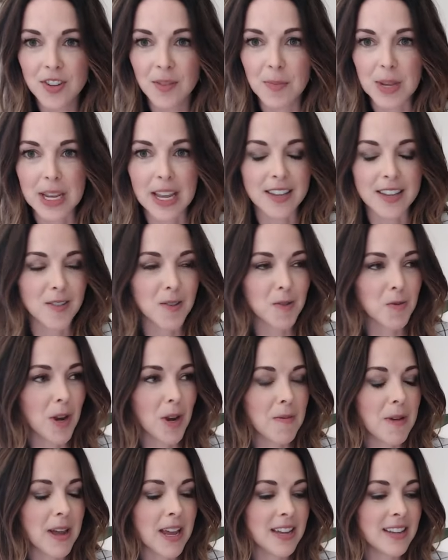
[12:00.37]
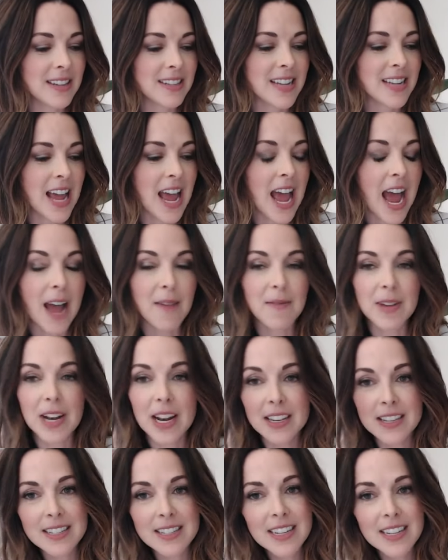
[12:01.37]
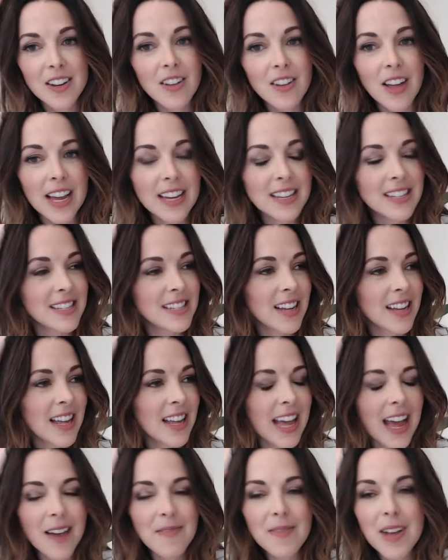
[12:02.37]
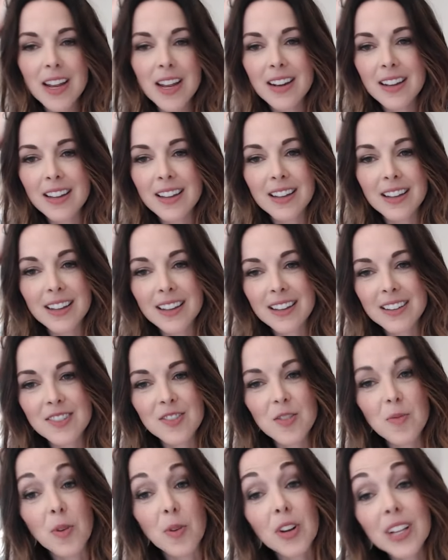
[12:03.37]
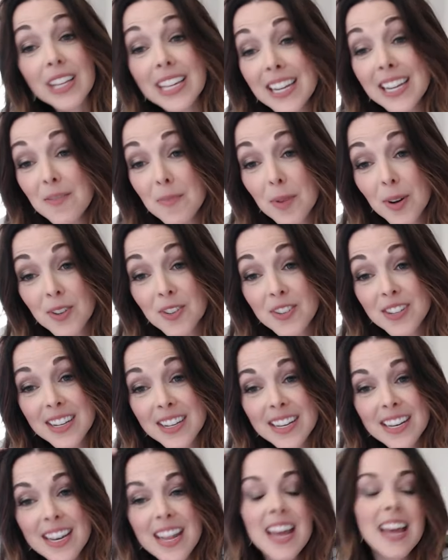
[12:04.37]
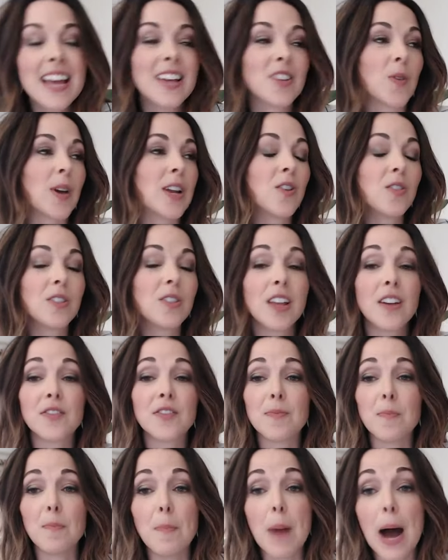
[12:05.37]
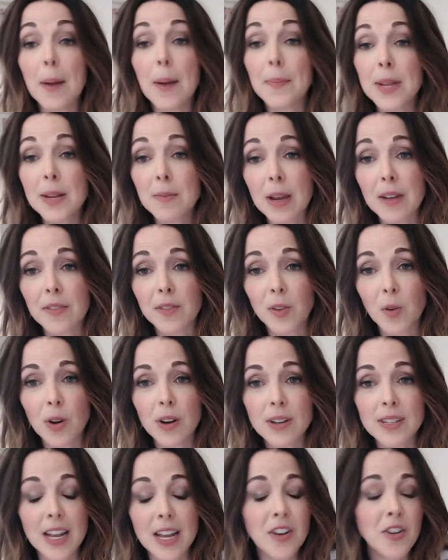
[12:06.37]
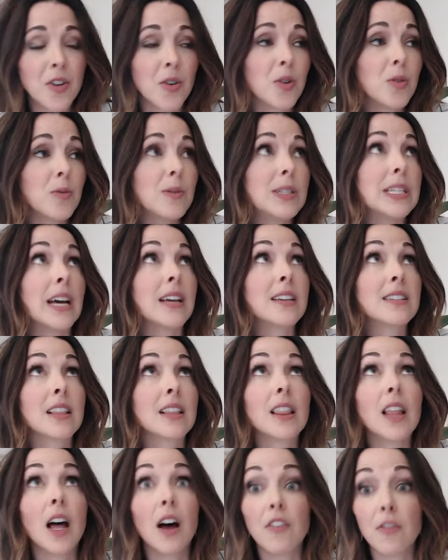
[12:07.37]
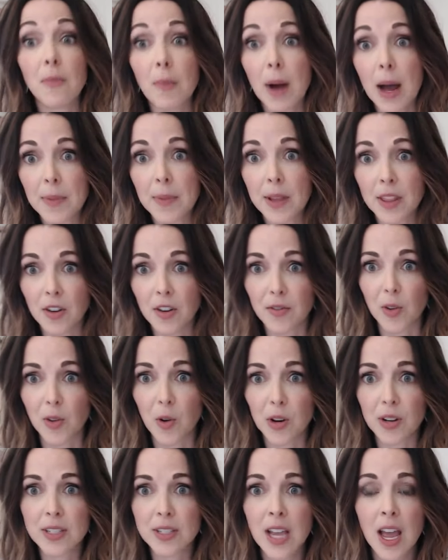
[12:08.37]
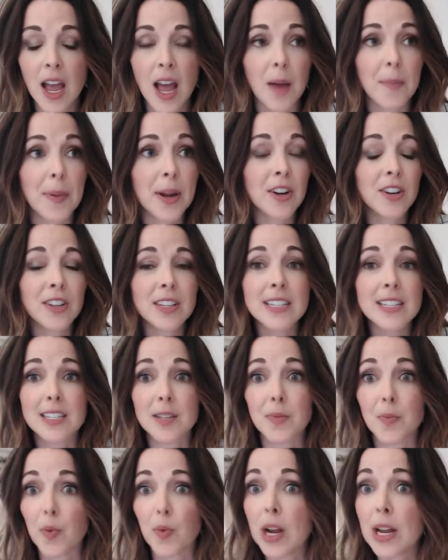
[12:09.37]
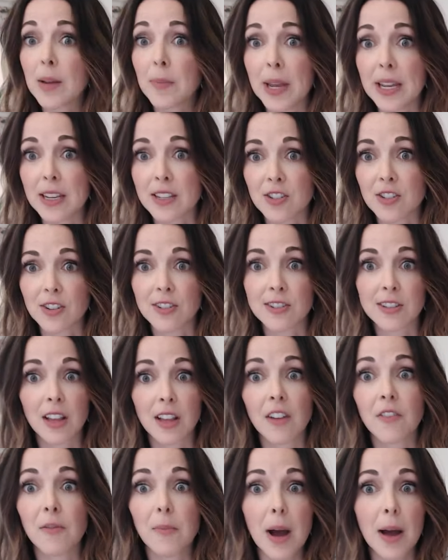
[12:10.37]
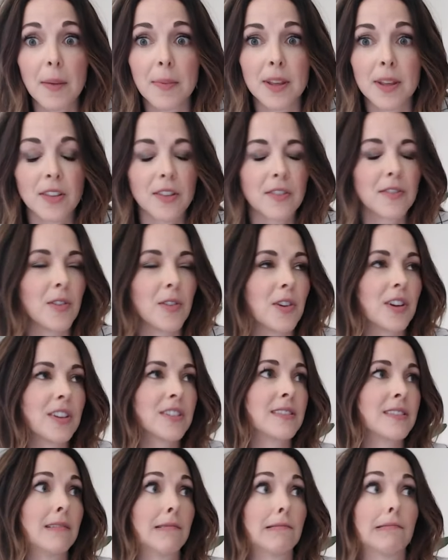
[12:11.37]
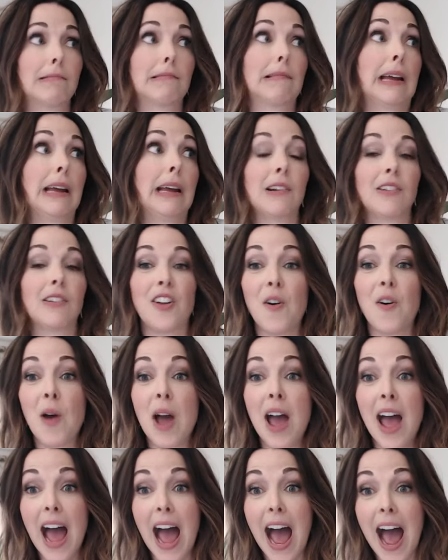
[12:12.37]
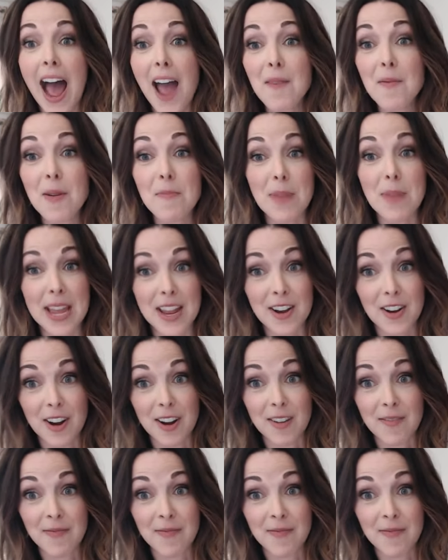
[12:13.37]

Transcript: because of spray-based. I mean, I'm not a super clean person, so I don't love mopping my floors. I don't know who does love mopping their floors. Apparently spray-basters love mopping their floors. I don't know. I'm a pinner.